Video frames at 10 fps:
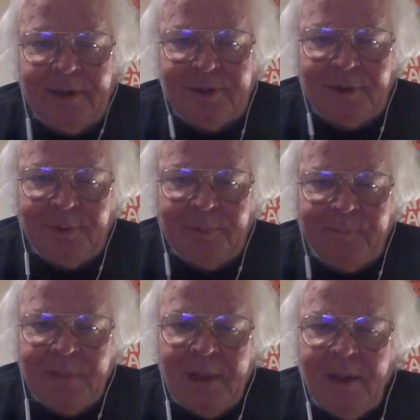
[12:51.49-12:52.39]
So
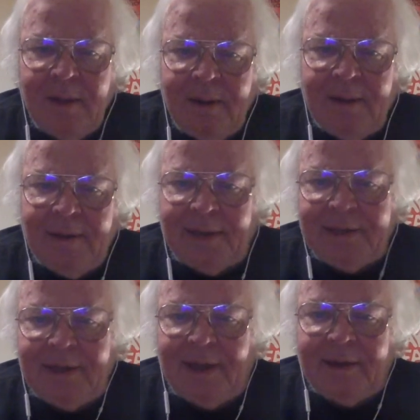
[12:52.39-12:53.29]
that's
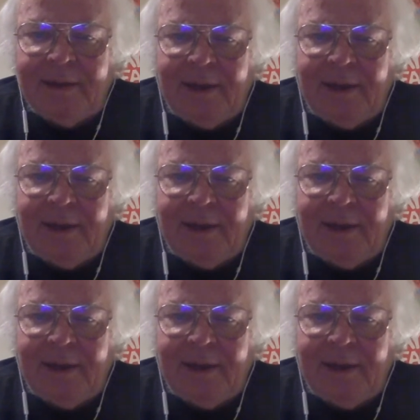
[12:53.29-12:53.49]
that.